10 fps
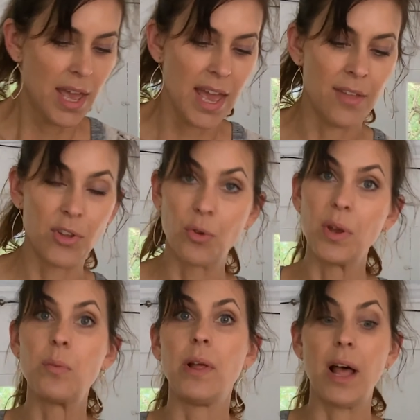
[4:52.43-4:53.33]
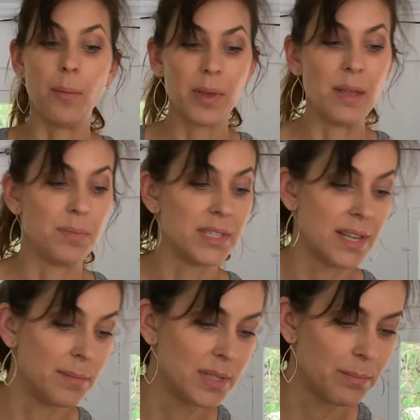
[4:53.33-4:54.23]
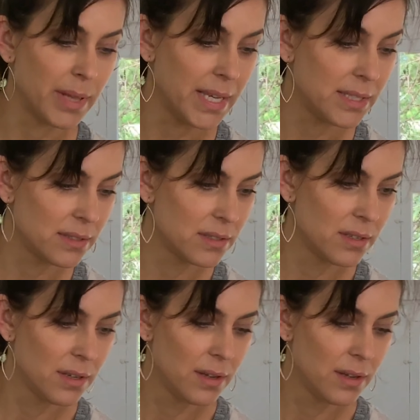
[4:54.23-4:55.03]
and the grid will help keep the stems in place.